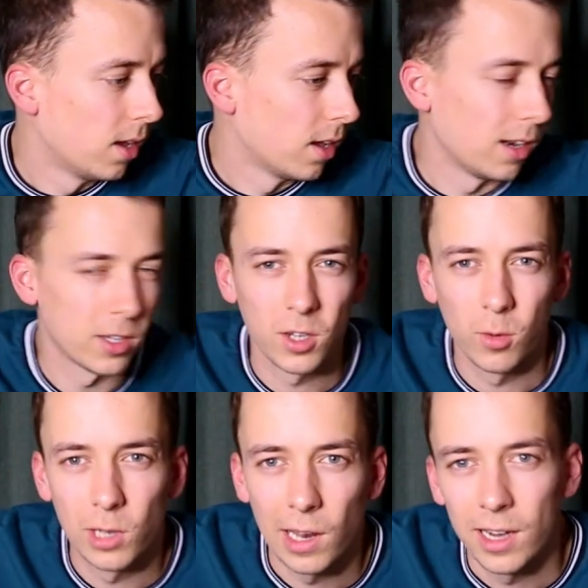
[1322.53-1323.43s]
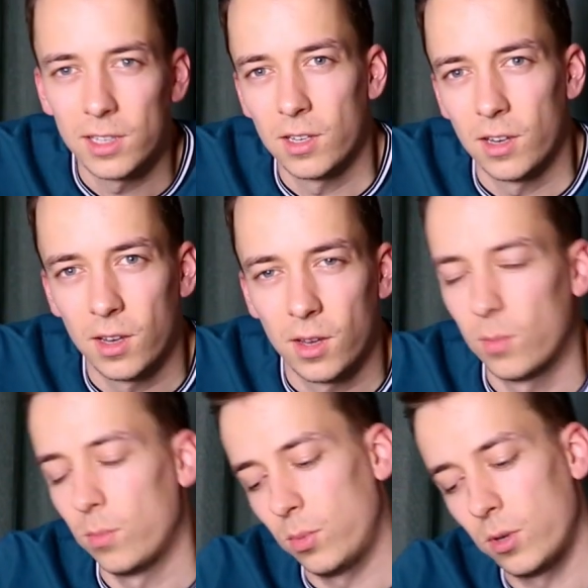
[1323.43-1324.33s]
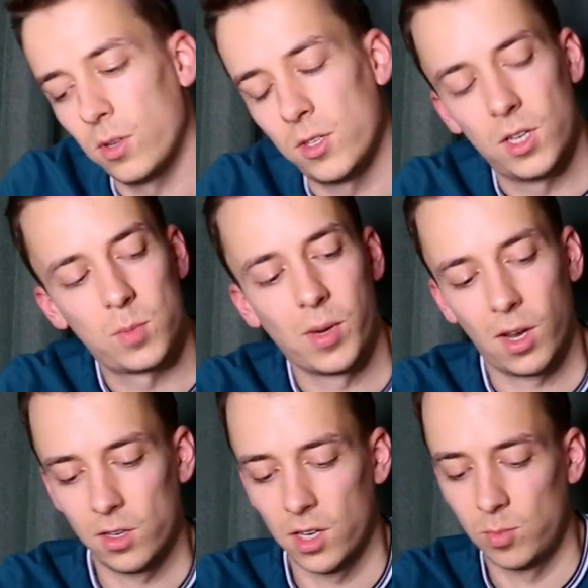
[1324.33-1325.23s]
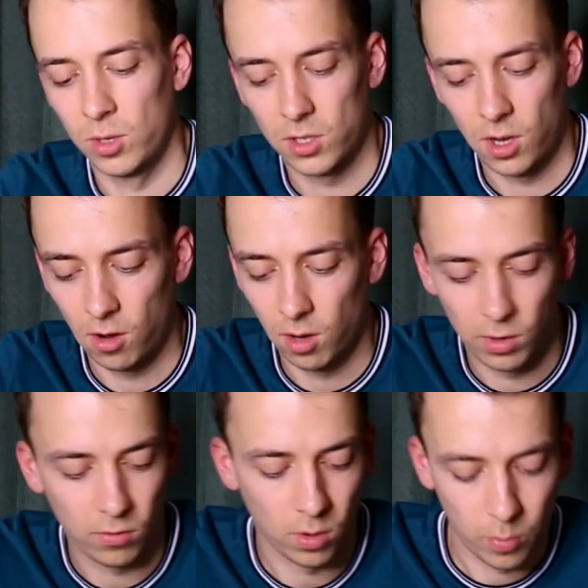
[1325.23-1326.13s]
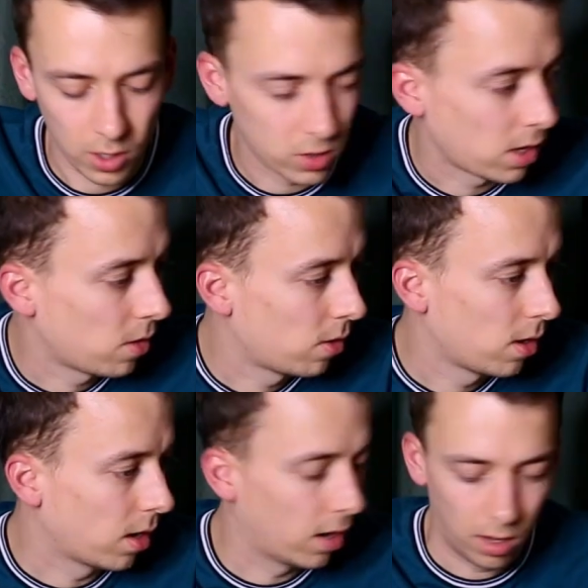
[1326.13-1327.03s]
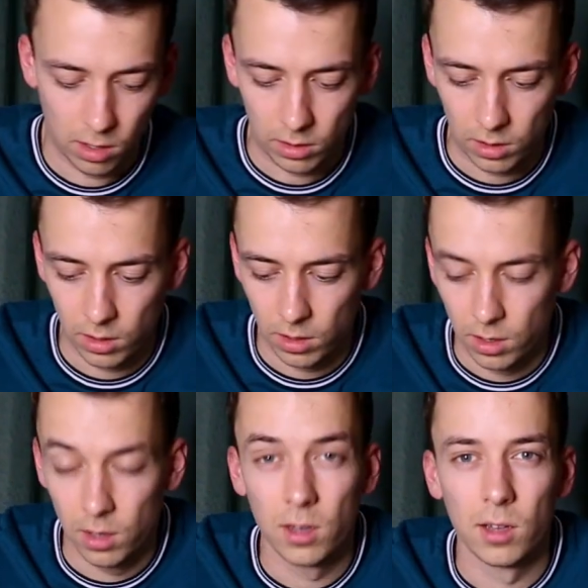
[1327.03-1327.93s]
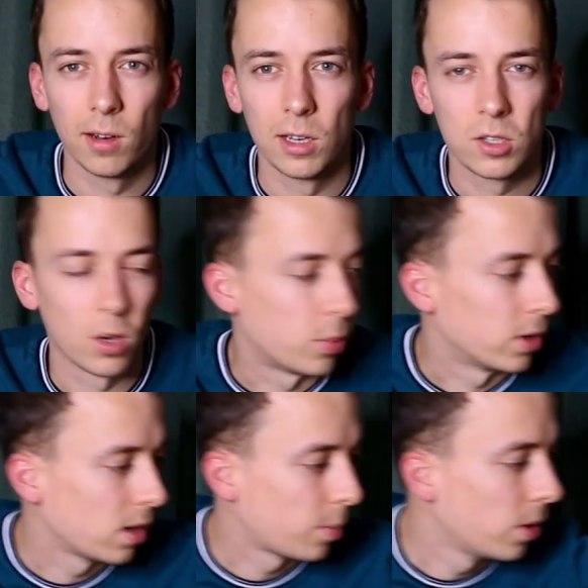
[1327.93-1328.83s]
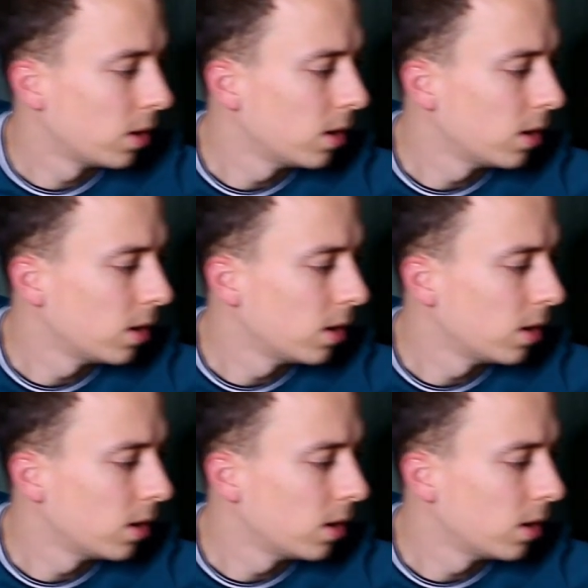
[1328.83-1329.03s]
Let's start with the light, because this package has been staring at me for the past hour. Let's open it up.